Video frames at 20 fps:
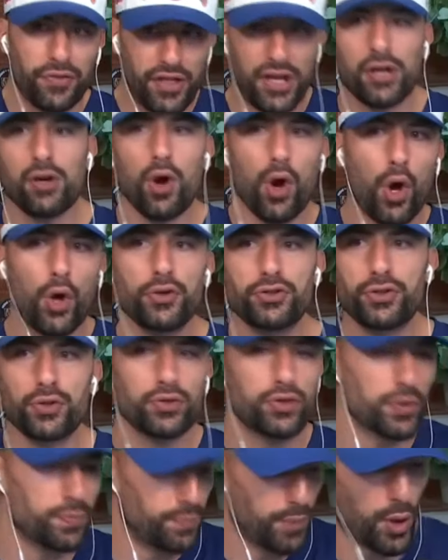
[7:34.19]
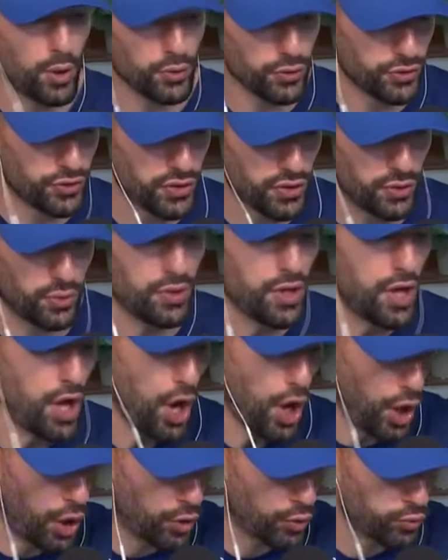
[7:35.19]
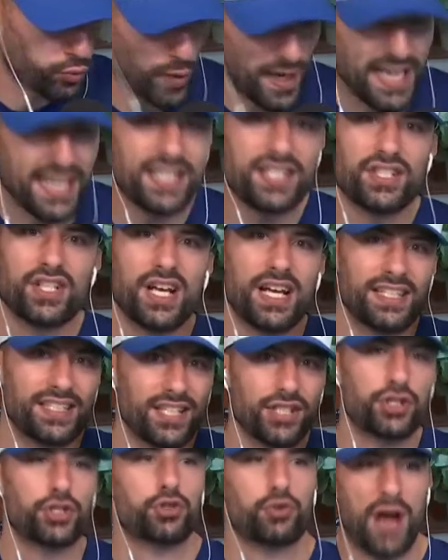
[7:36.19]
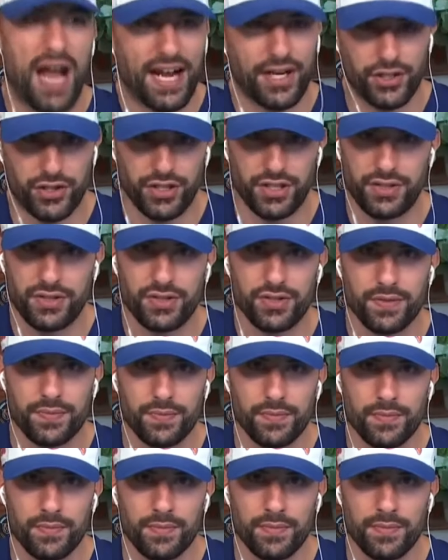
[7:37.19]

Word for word: They're also supposed to erase distractions.